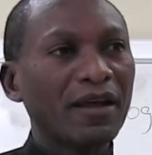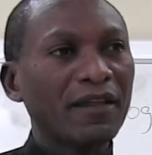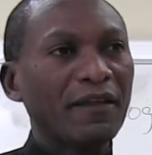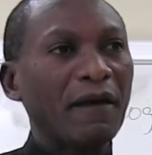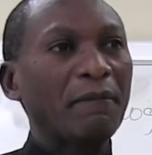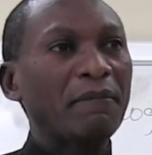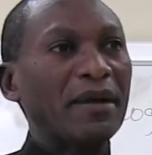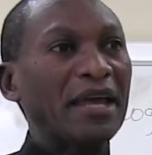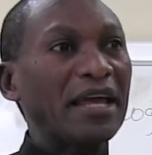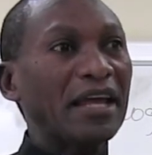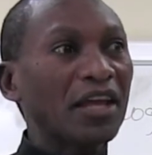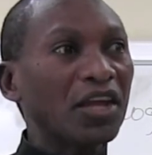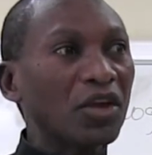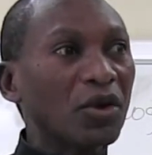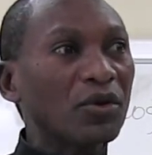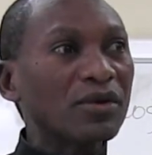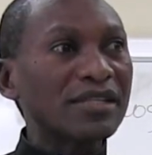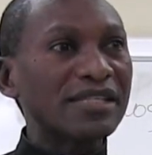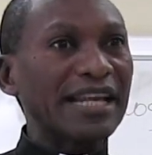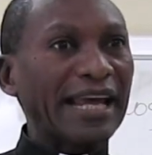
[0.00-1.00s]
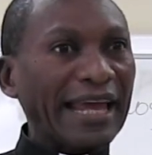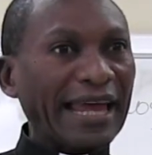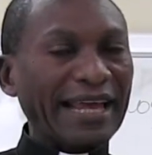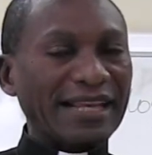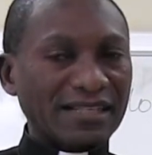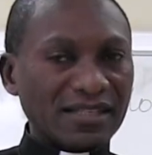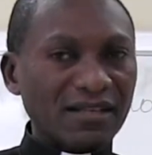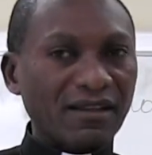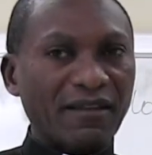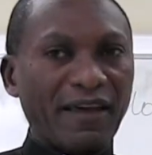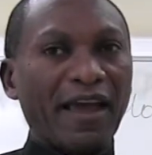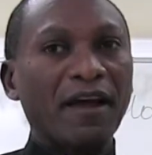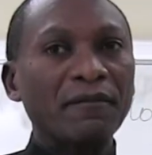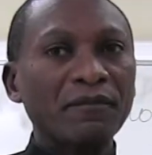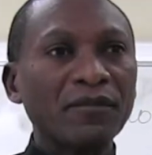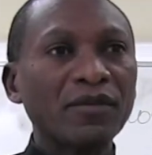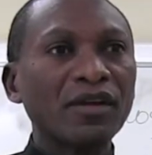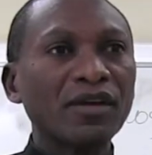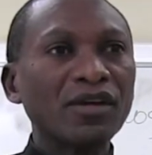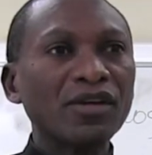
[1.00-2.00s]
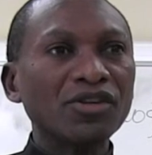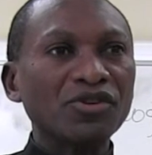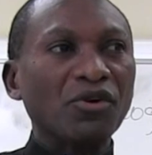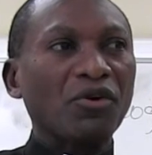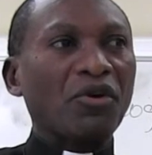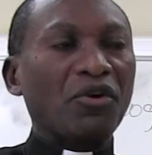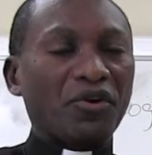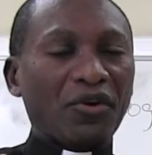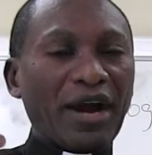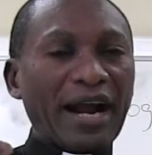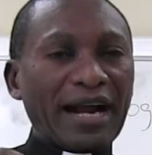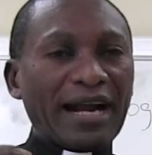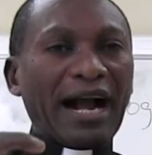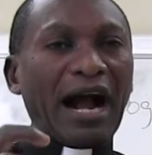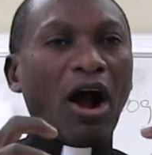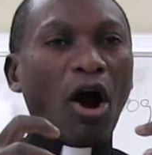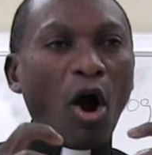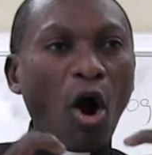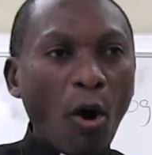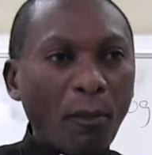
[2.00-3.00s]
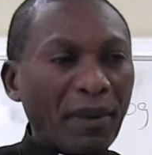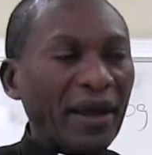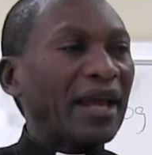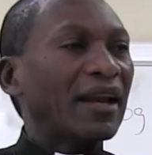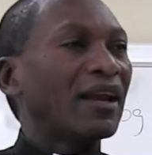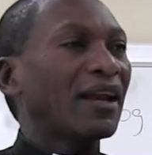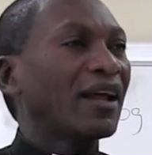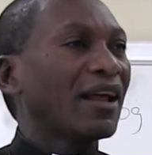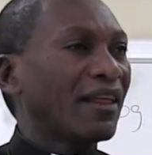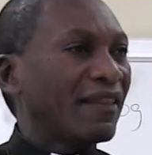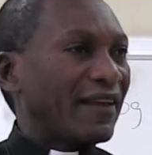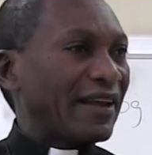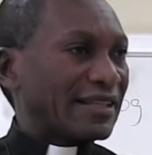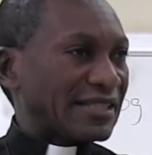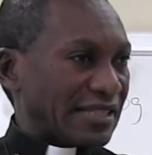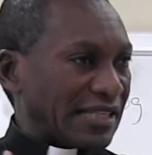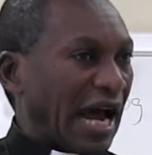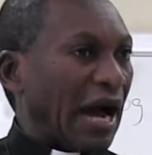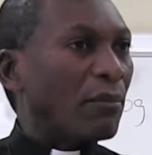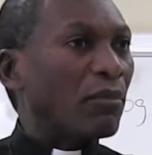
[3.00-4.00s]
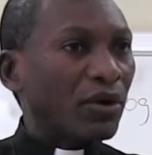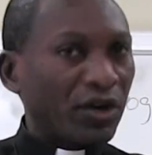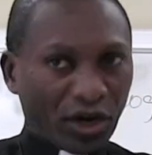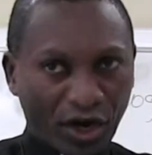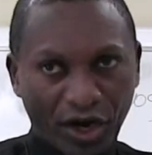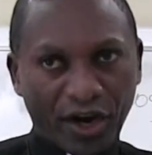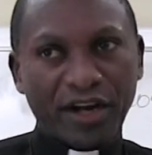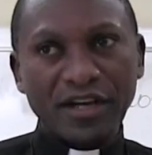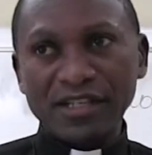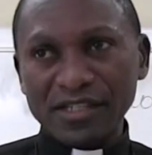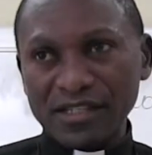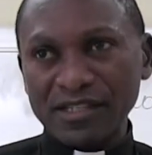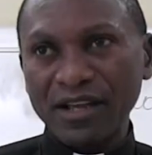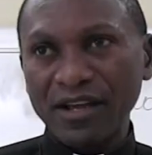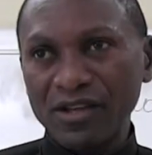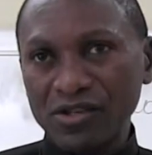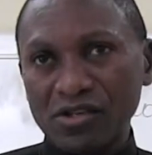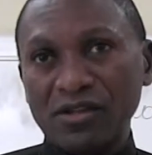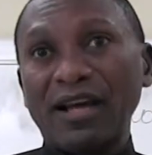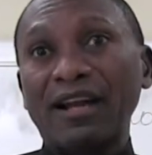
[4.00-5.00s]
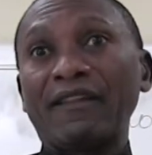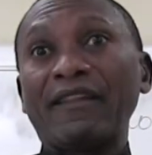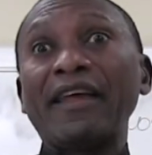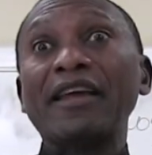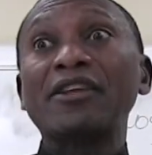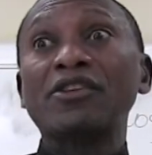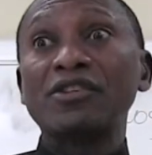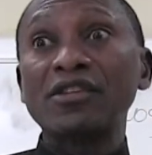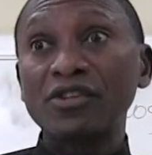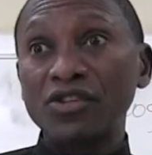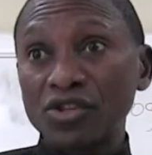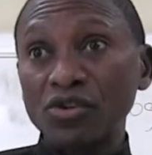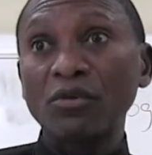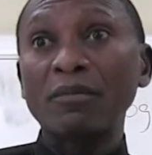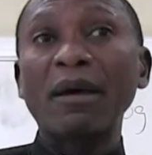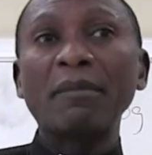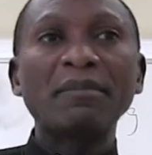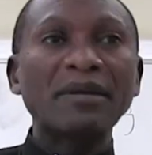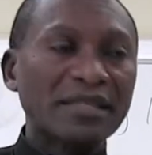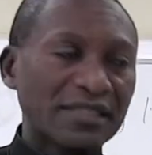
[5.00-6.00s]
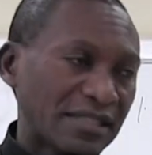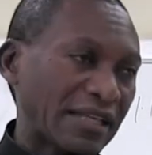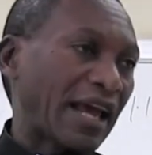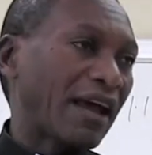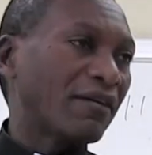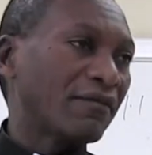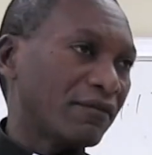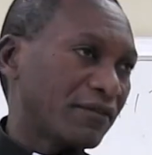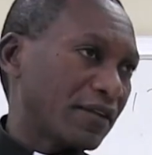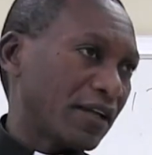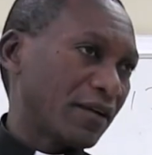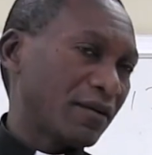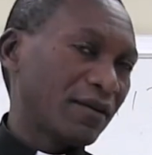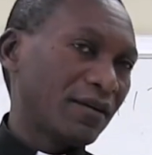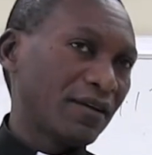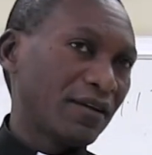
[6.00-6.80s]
They are being used against them to crack open their stubborn hearts so that they too may be saved.